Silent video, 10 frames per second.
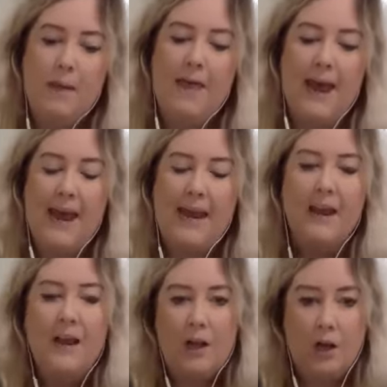And they
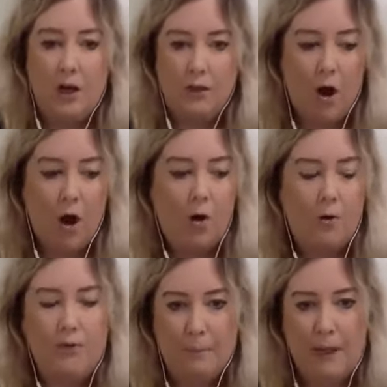look at the
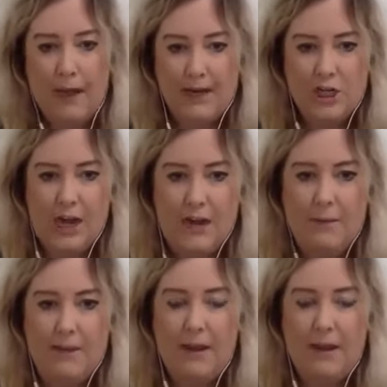whole supply chain
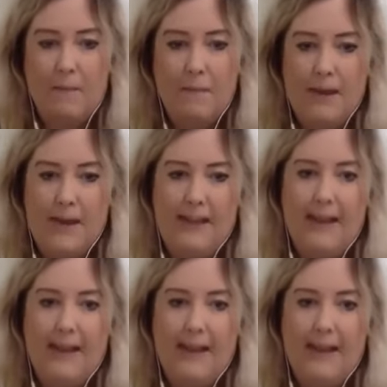within a company.